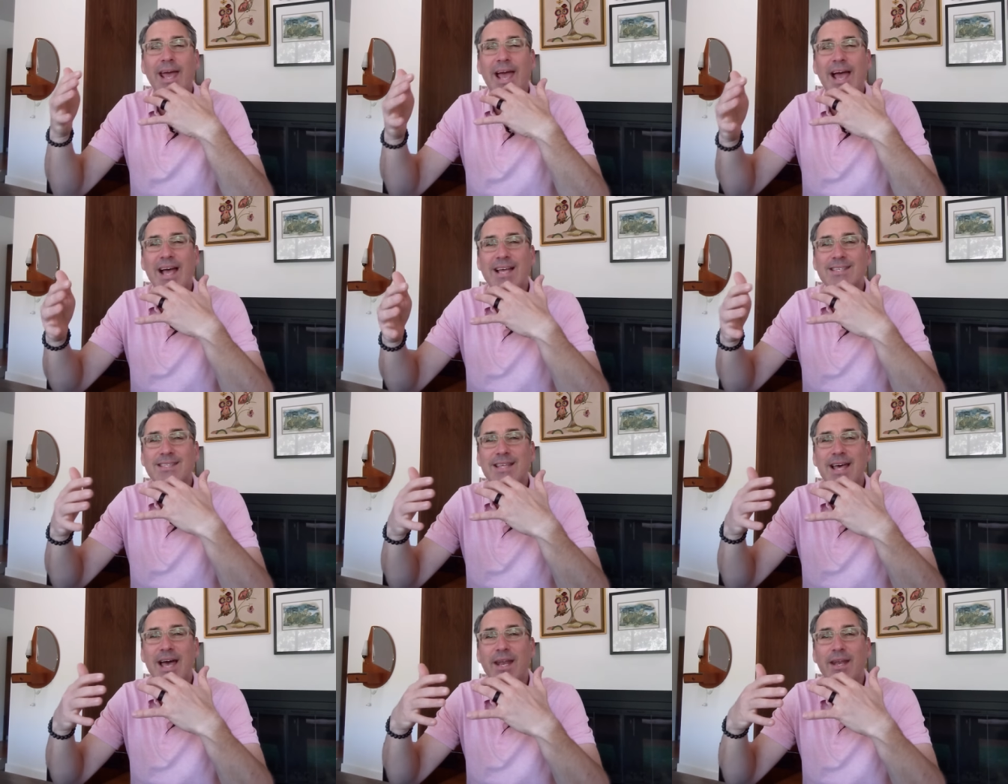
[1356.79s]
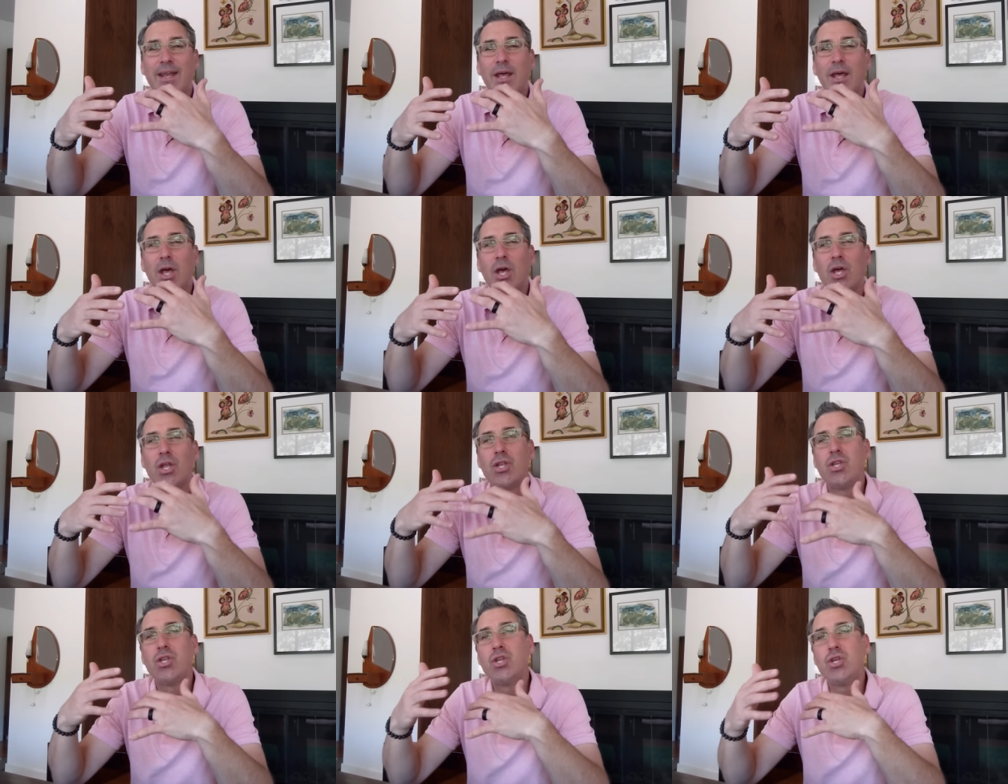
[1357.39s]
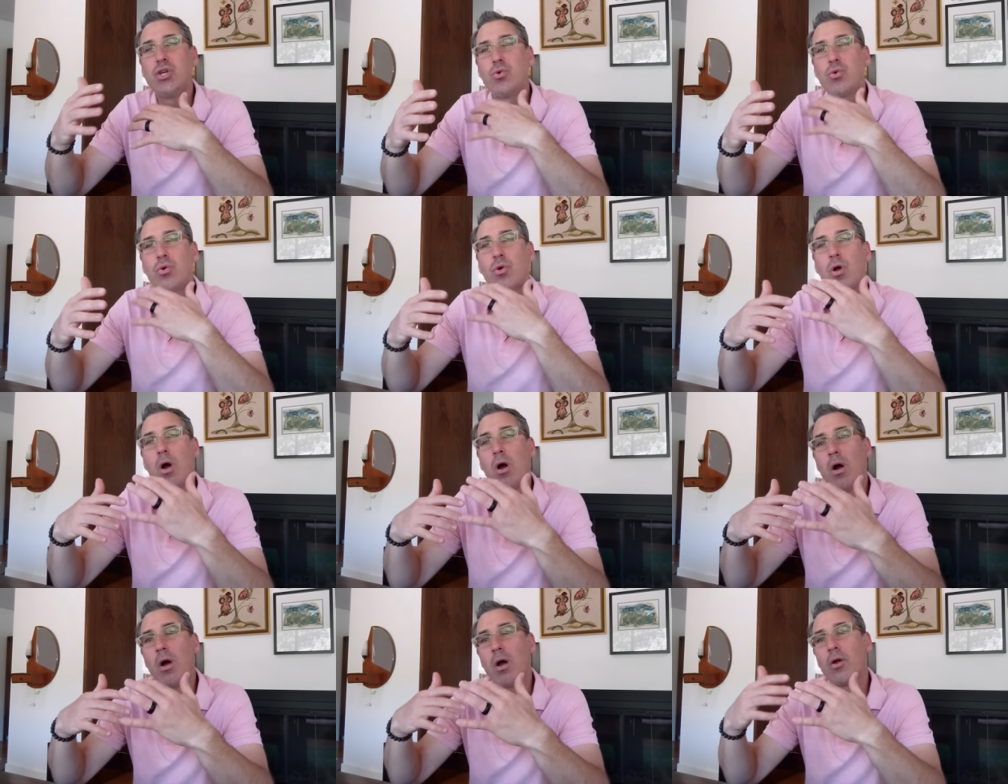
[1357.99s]
it has that new
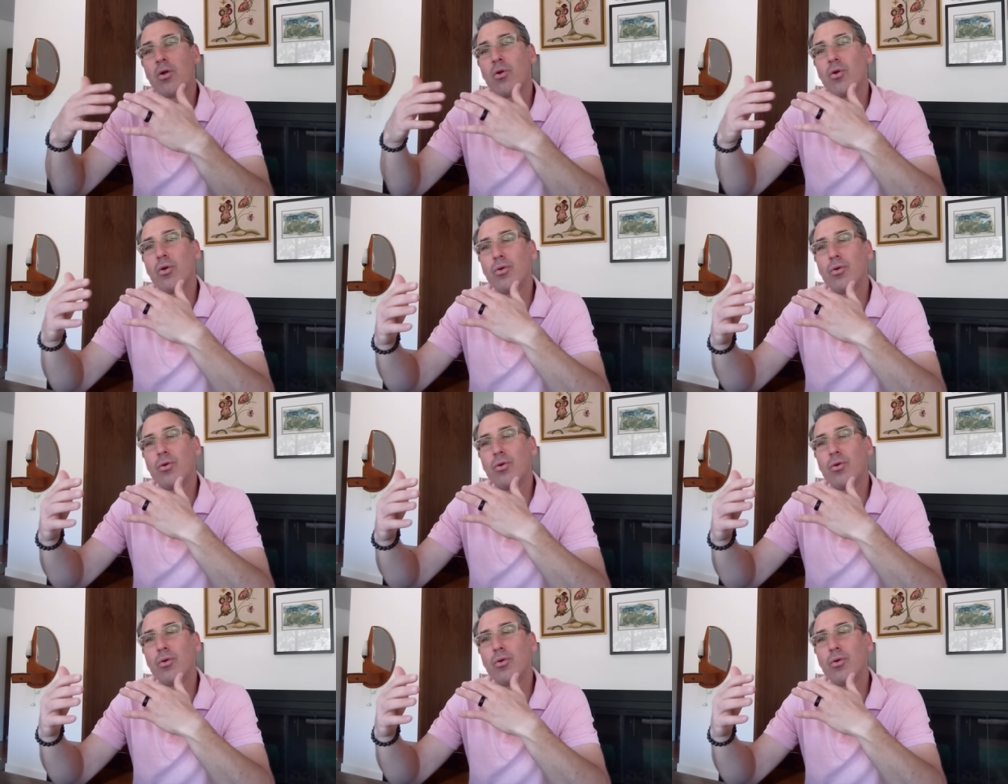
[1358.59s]
car